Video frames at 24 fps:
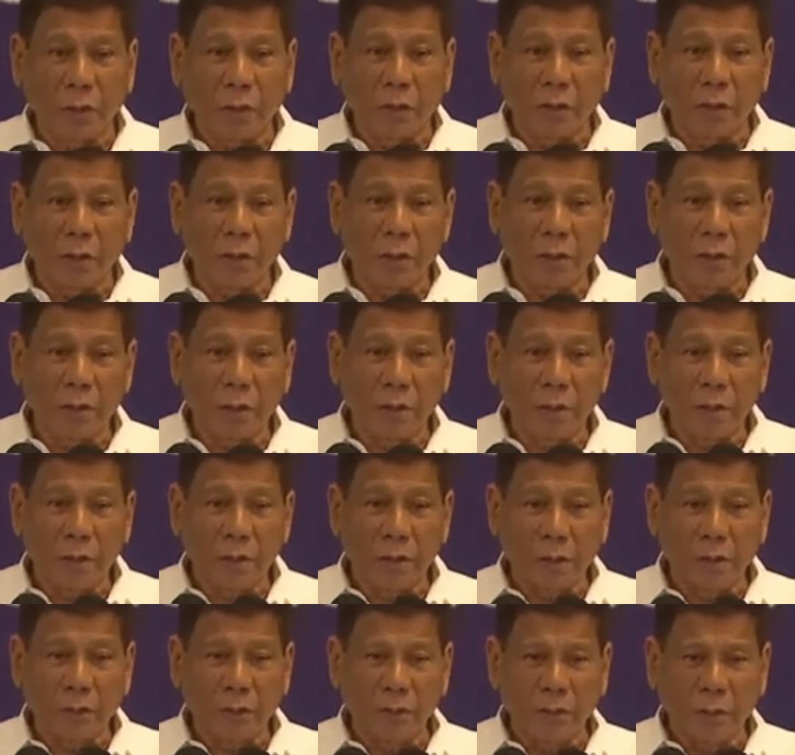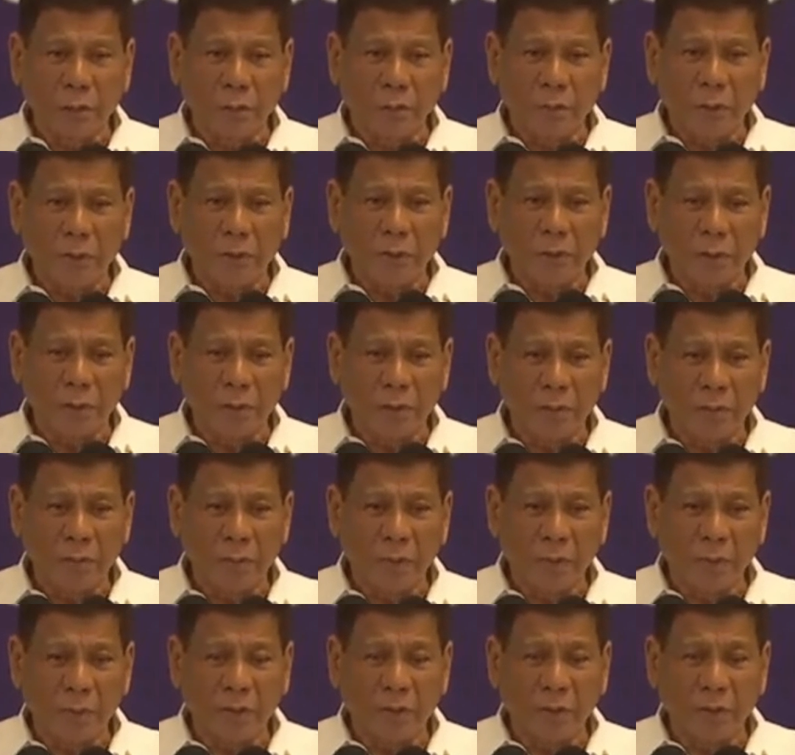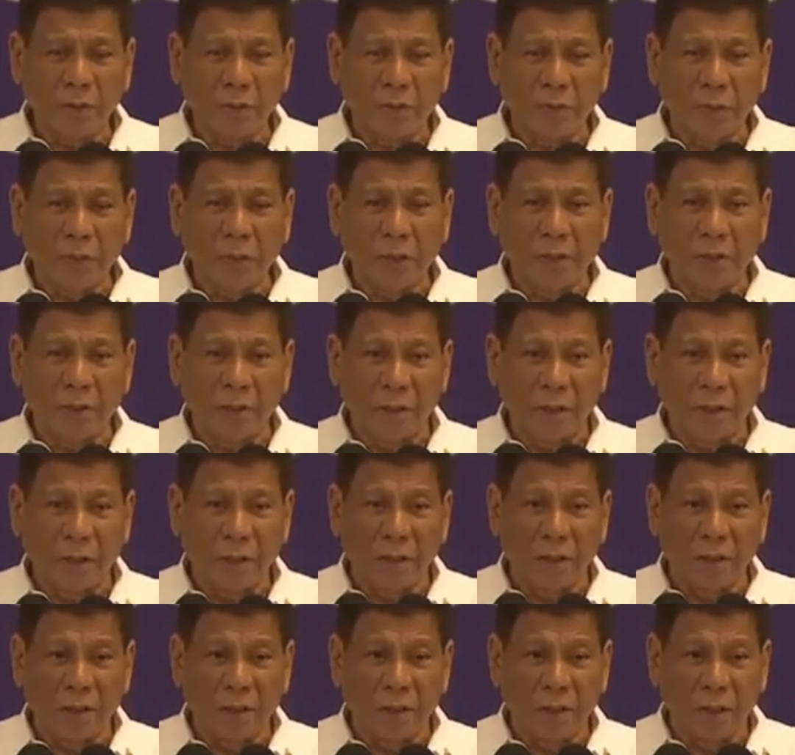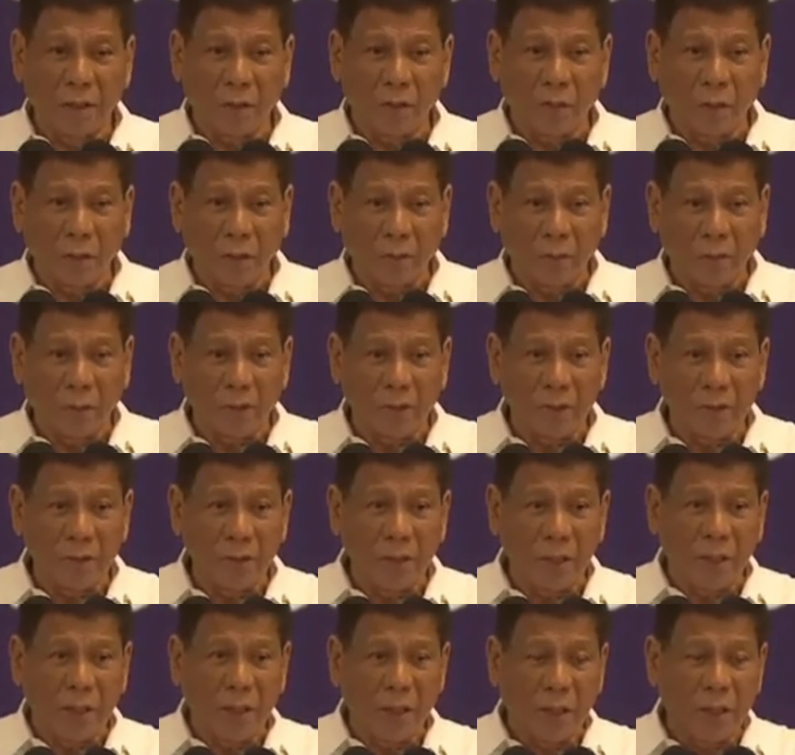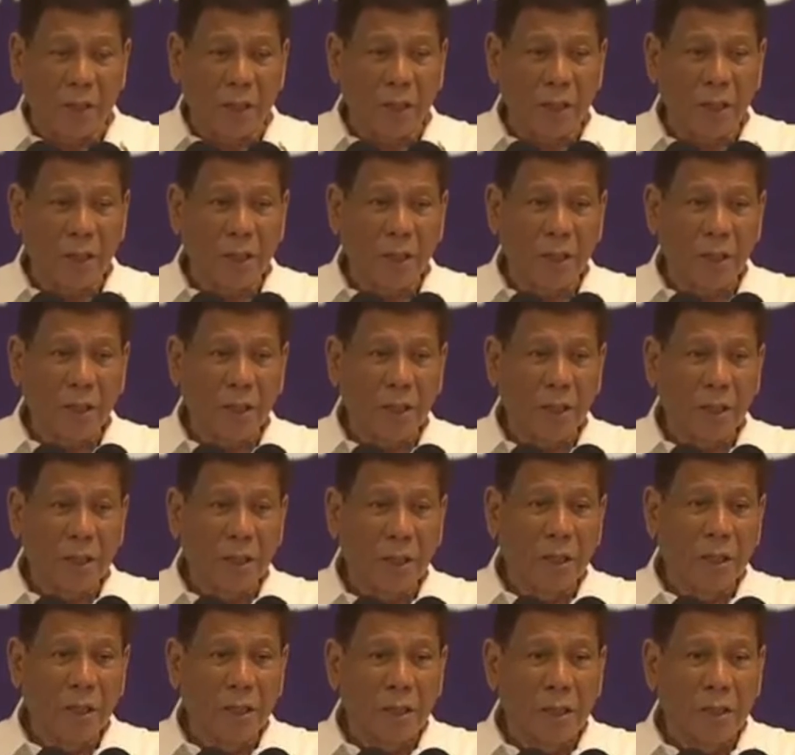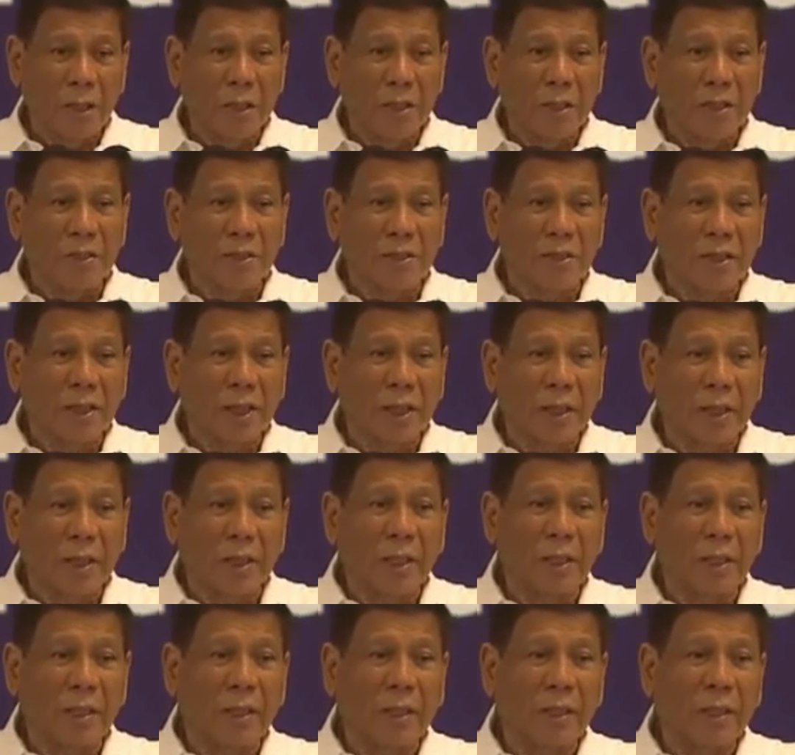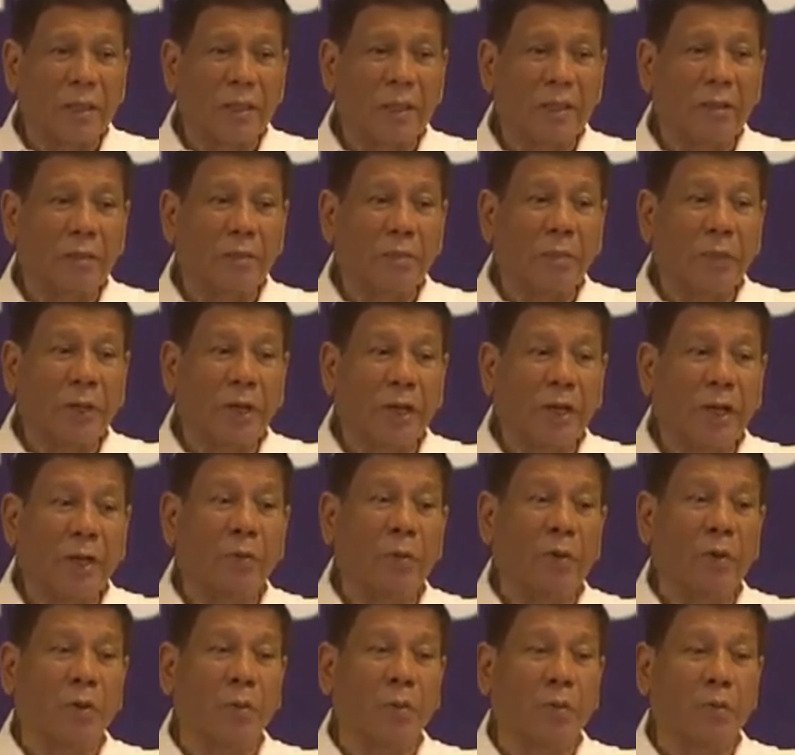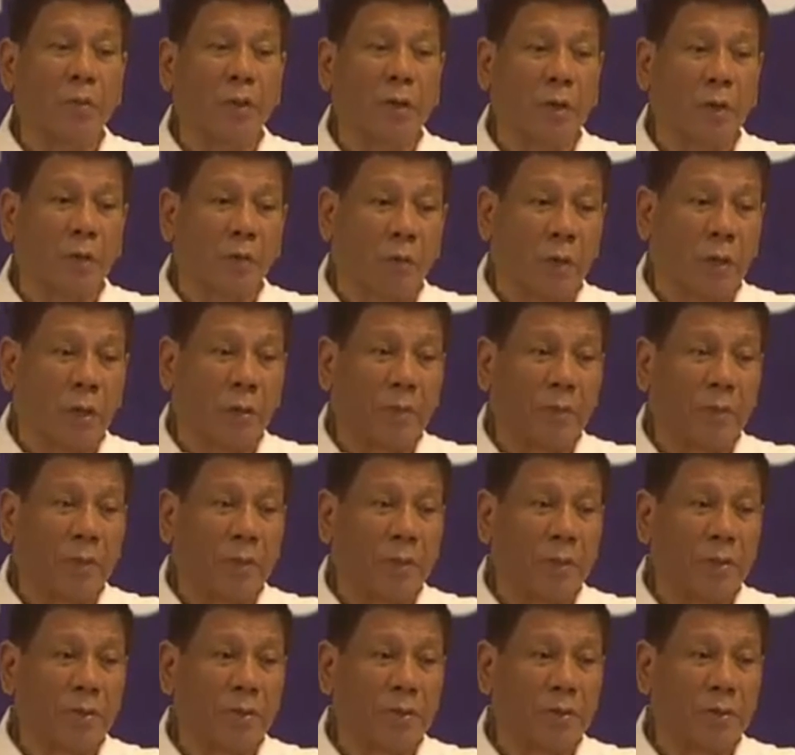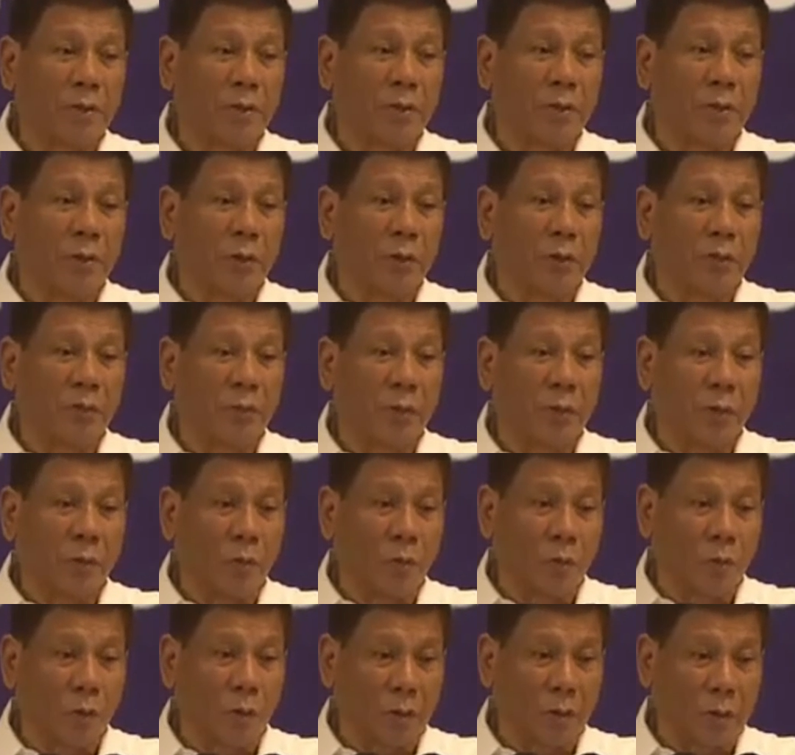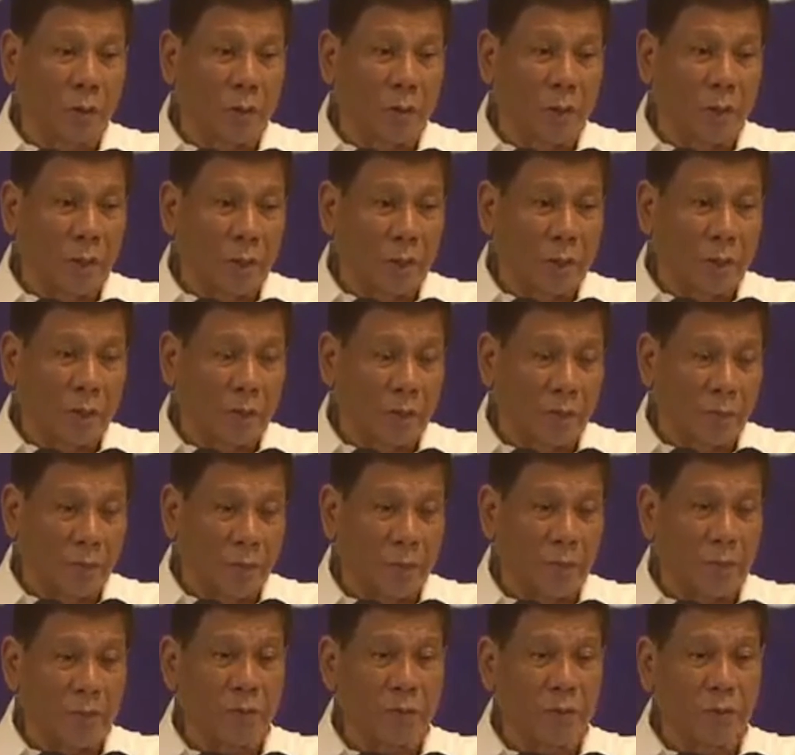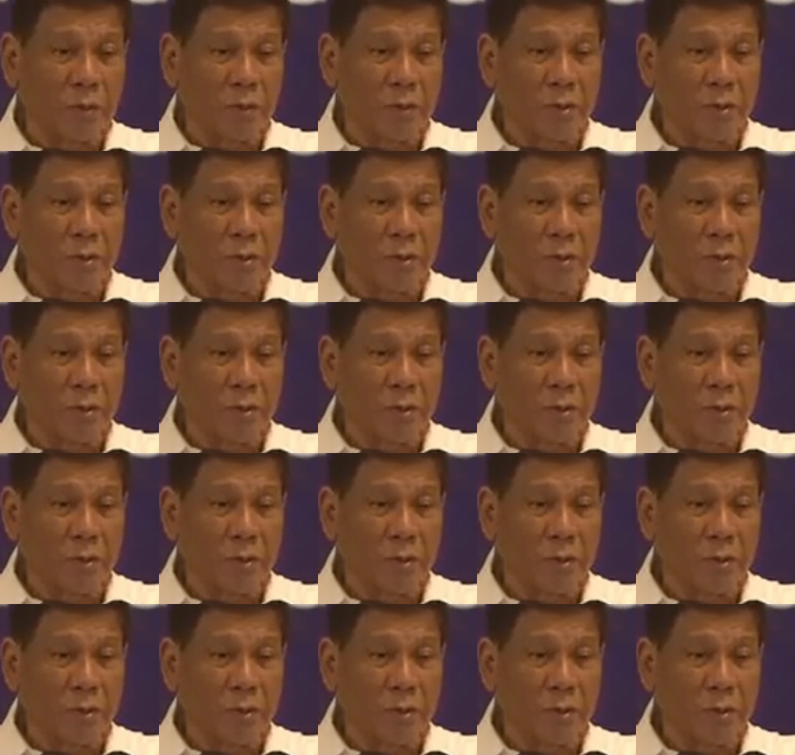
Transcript: yan, that would about maybe complete really the requirements. The standard minimum requirements of a working Air Force.